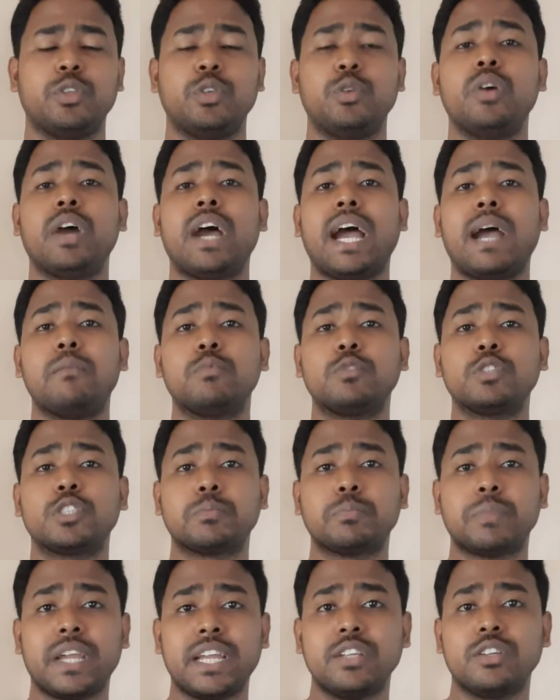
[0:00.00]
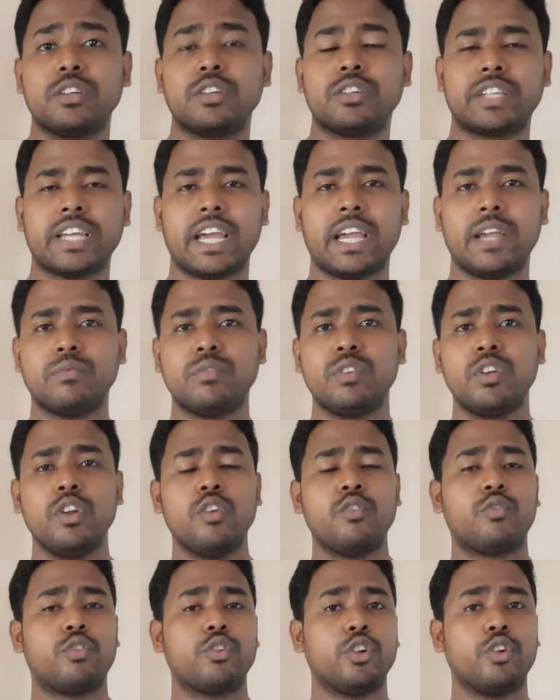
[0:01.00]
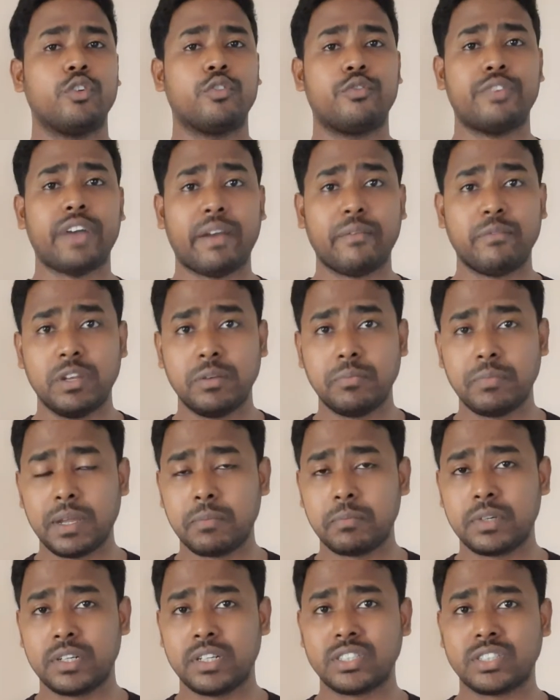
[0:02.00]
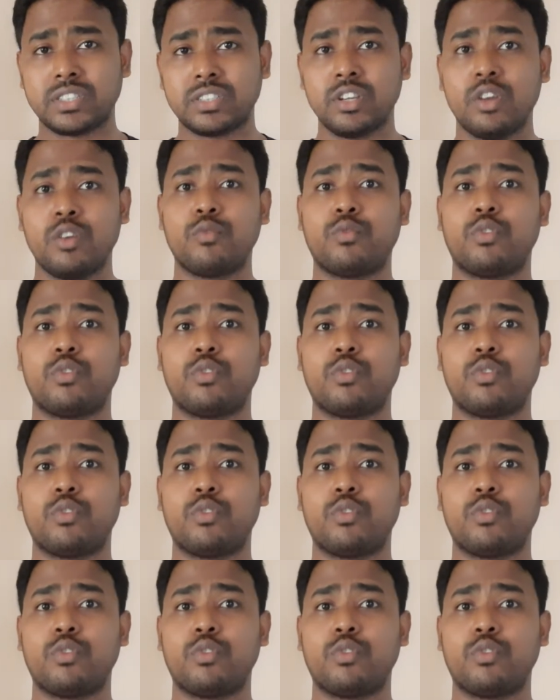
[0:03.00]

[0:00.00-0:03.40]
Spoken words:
You have to spend your time for your family members,